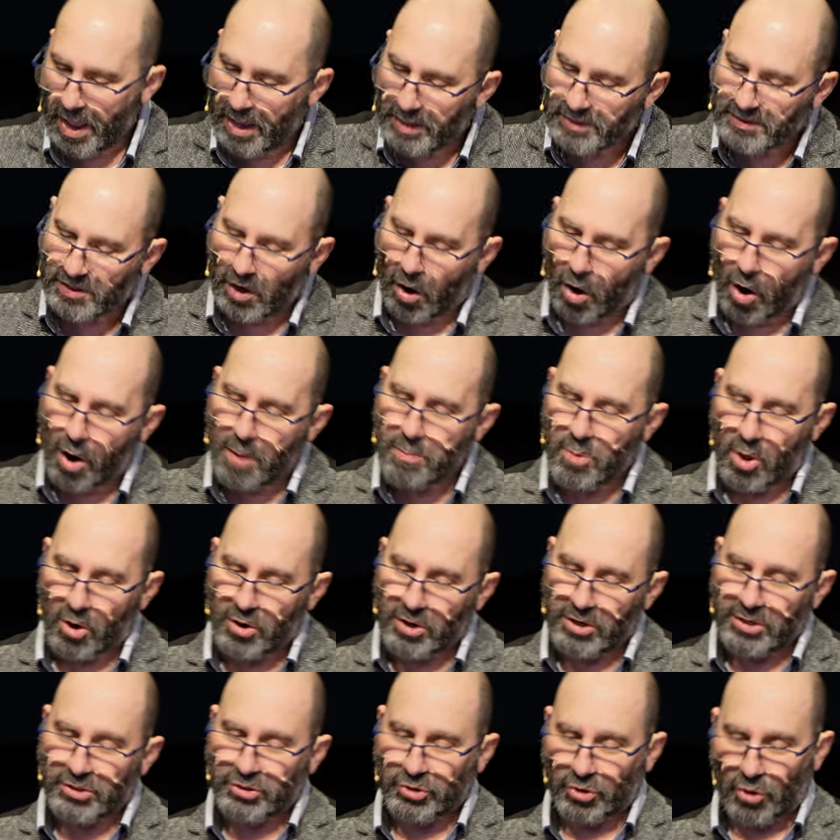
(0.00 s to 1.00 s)
so I'm not
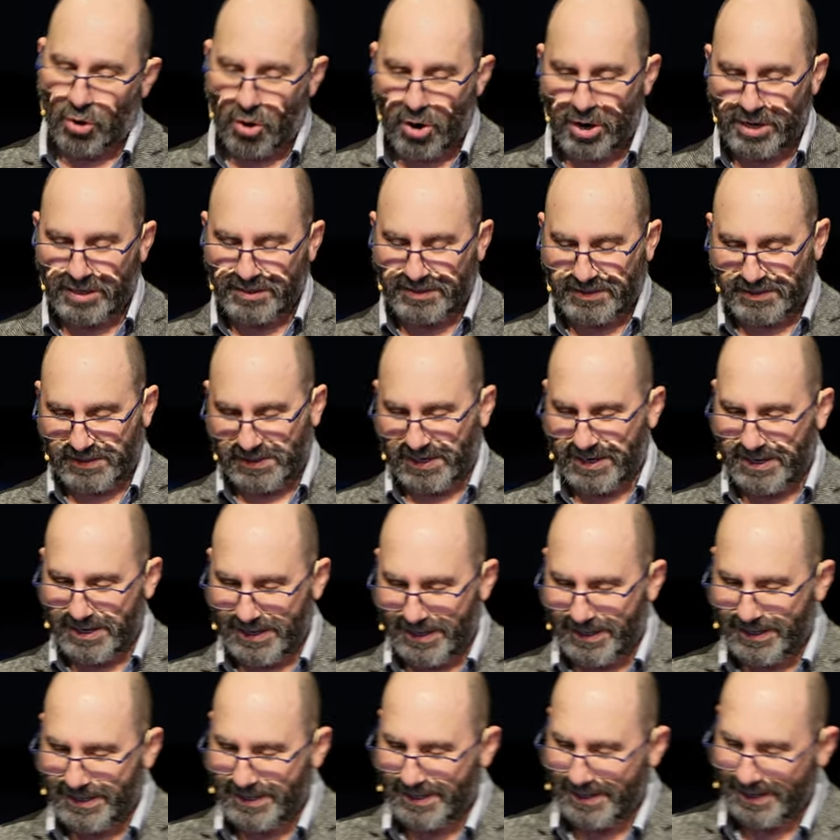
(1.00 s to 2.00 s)
going to try and sing
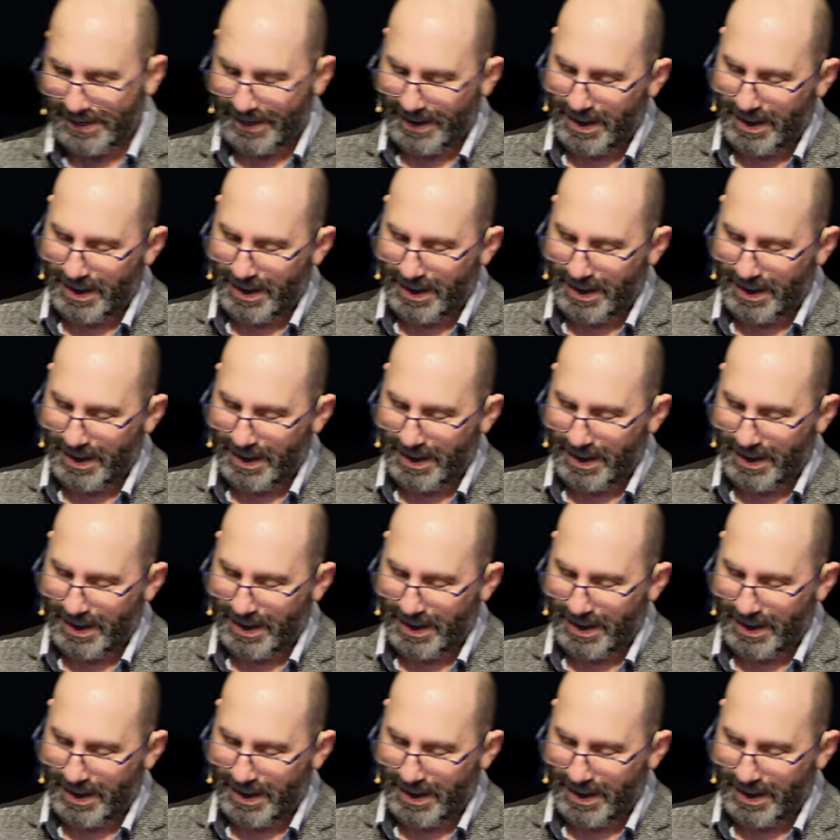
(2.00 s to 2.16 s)
it,